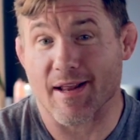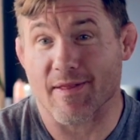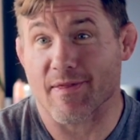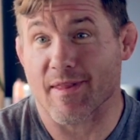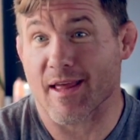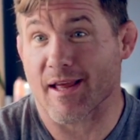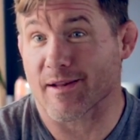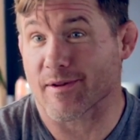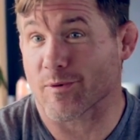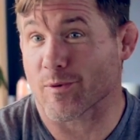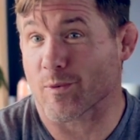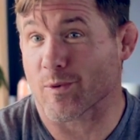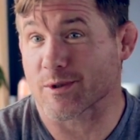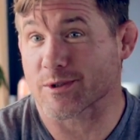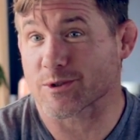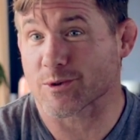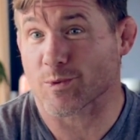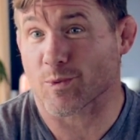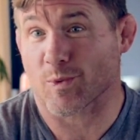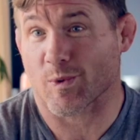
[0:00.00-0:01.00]
and that
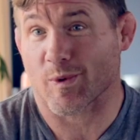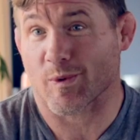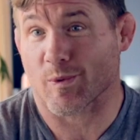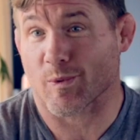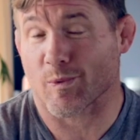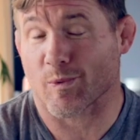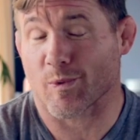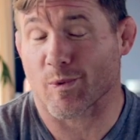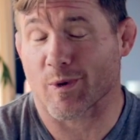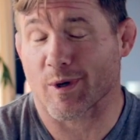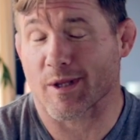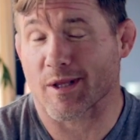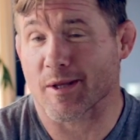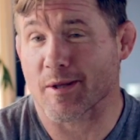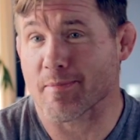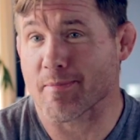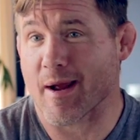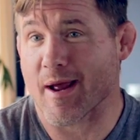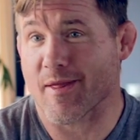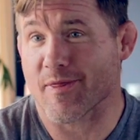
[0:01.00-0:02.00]
was
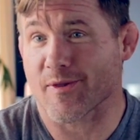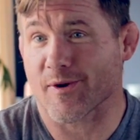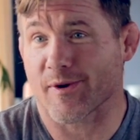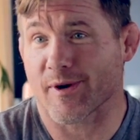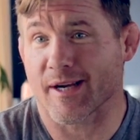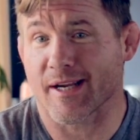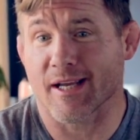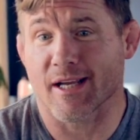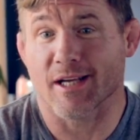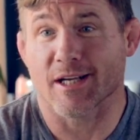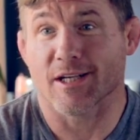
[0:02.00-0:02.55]
really my theory.